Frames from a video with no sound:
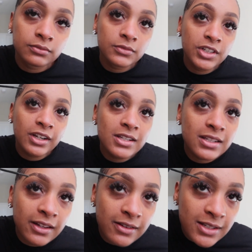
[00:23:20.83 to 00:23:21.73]
You can
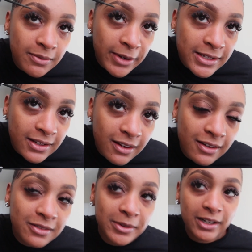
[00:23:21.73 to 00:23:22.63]
still see my scar. Oh
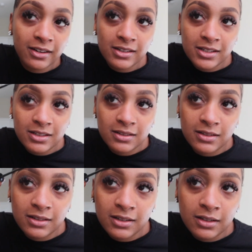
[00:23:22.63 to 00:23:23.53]
my gosh.
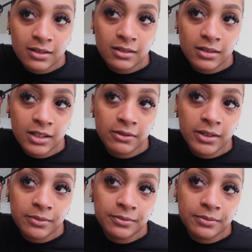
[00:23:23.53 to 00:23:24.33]
Anyway,